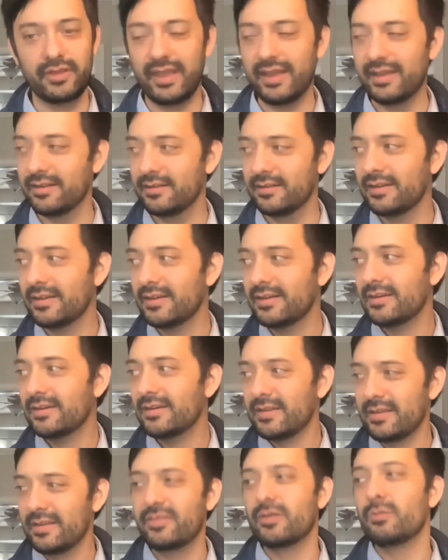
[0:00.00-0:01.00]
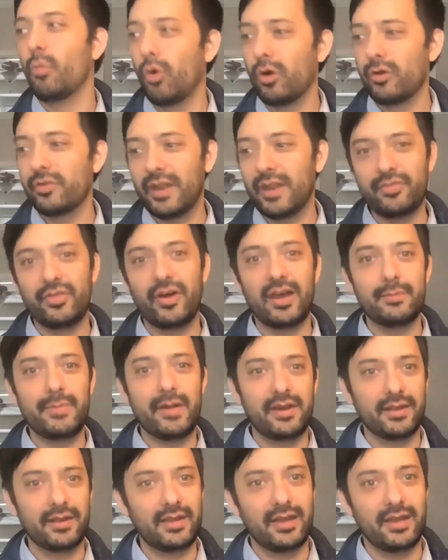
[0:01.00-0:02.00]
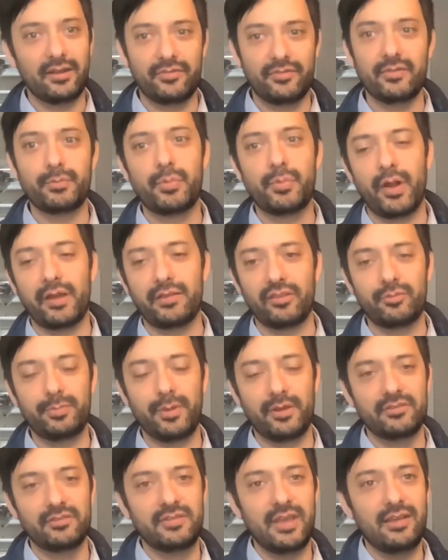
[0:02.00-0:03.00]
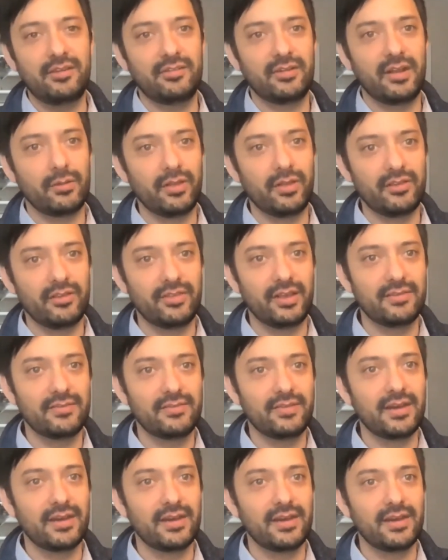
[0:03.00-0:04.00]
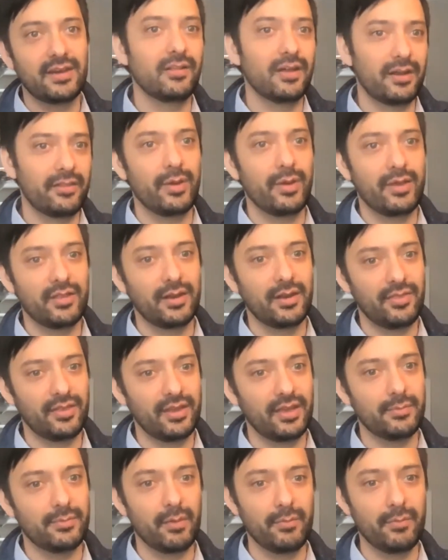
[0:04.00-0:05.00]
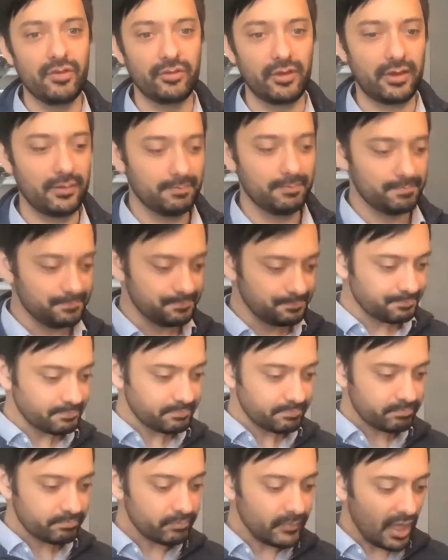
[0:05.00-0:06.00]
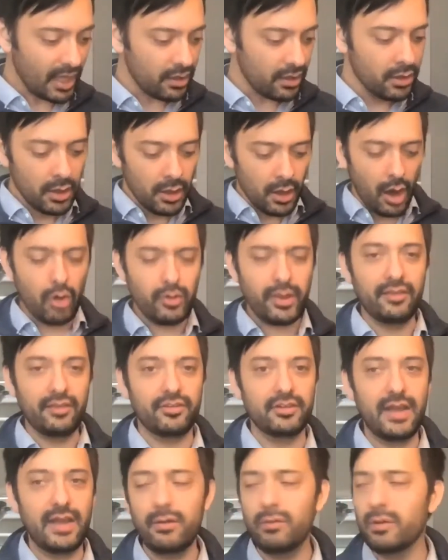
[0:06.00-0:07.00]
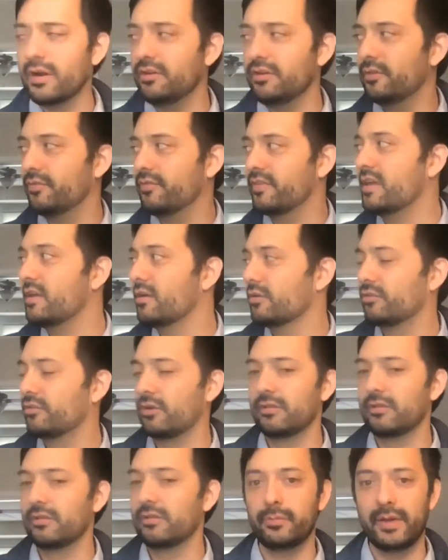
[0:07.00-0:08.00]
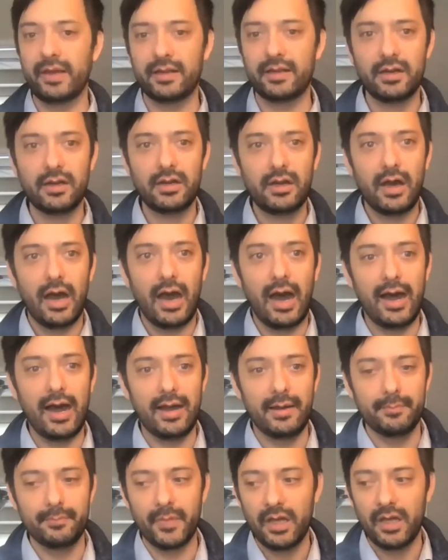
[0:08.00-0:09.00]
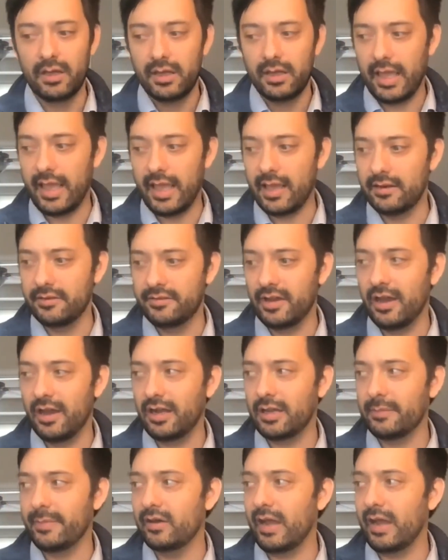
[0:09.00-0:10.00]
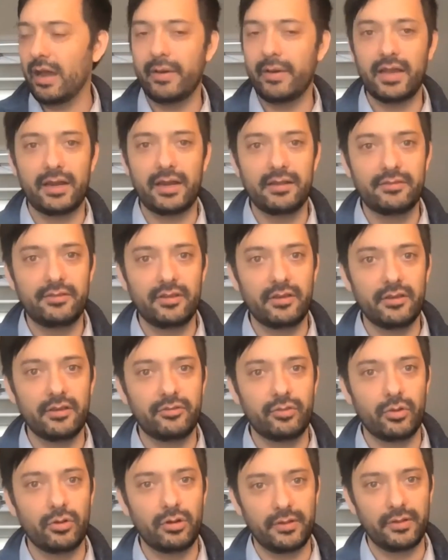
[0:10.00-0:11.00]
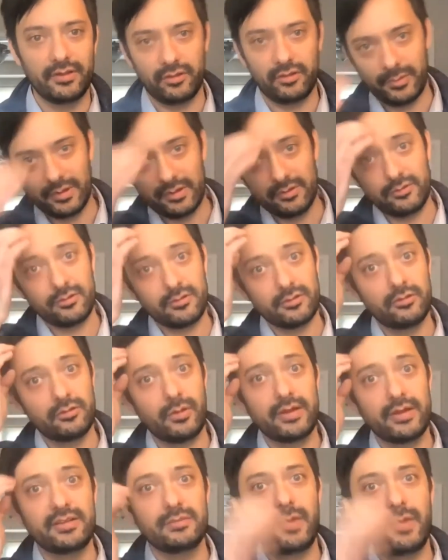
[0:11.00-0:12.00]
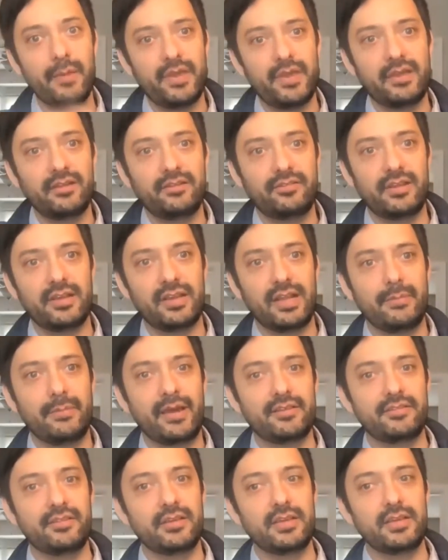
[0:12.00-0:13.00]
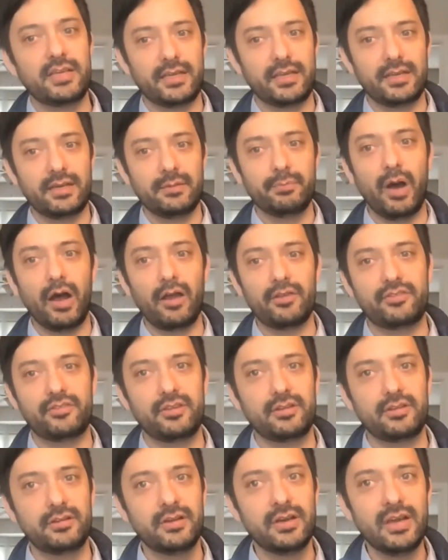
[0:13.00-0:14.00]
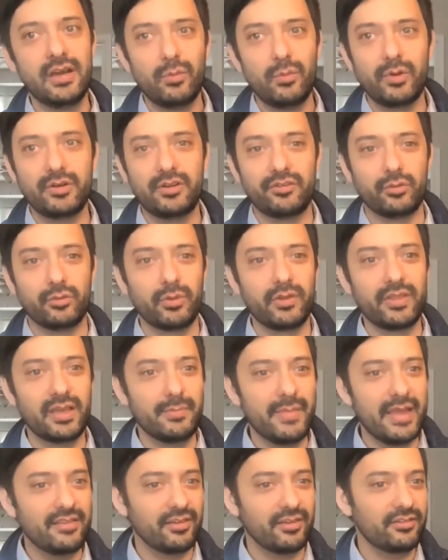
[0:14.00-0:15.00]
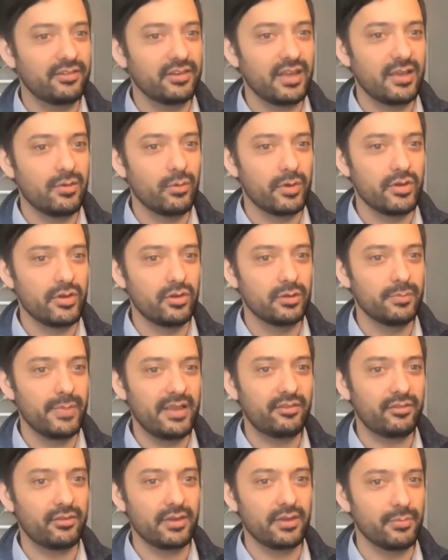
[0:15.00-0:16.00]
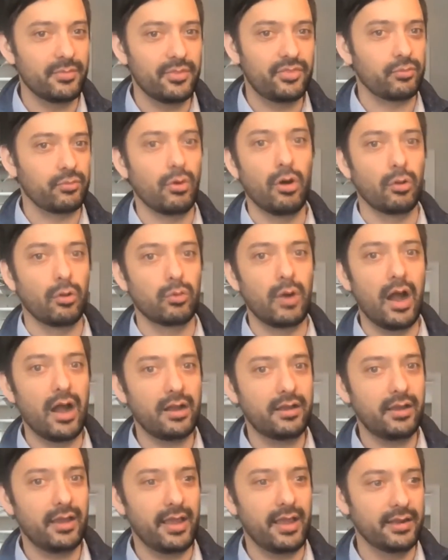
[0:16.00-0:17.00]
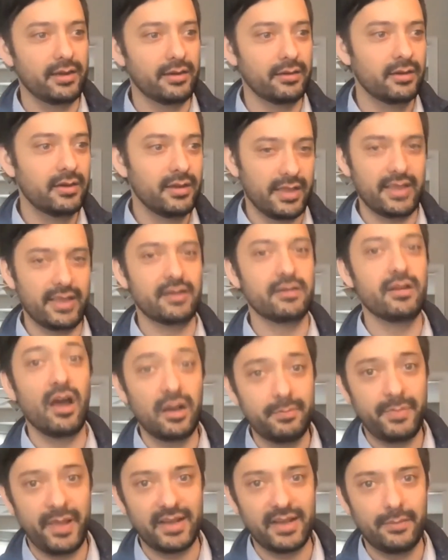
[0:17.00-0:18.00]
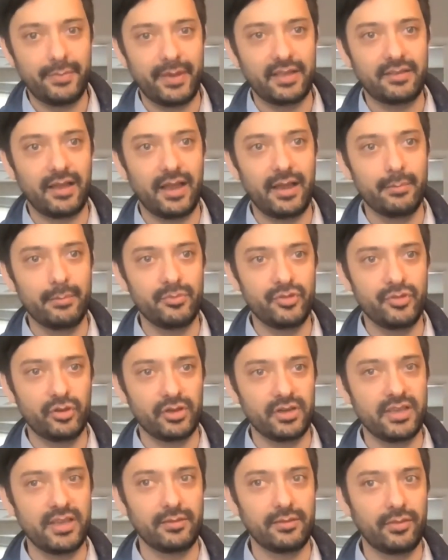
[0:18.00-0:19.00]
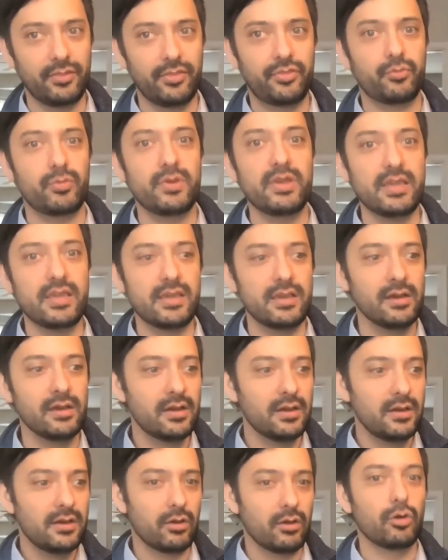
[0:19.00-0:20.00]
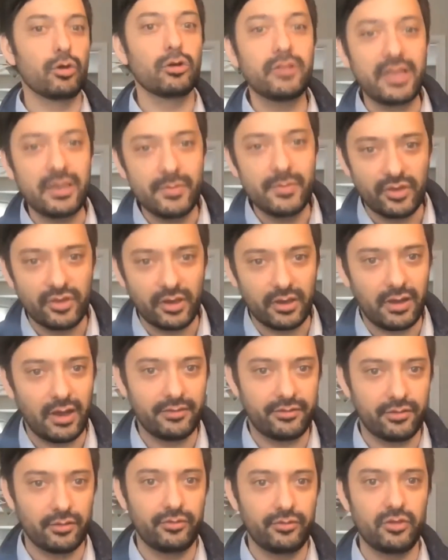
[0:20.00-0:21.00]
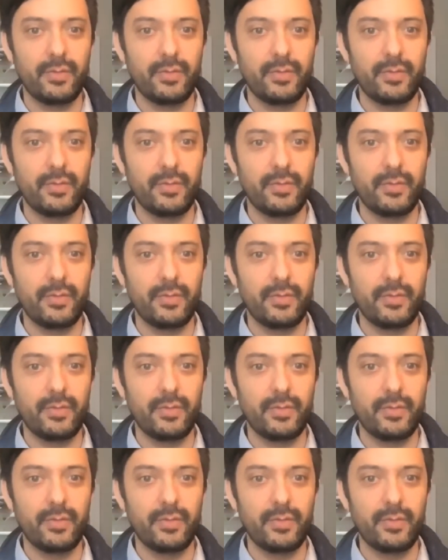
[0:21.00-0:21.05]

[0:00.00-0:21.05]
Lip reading: And the more that I thought about it kind of in preparing this presentation, I realized that that is a lot of the way that I think about music. Okay, so now I want to shift gears a little bit and talk about how I got into historical instruments. So I did my PhD at MIT in Boston, which is a really amazing city where you can basically throw a rock, and in non-pandemic times, you can hit 3 early music concerts.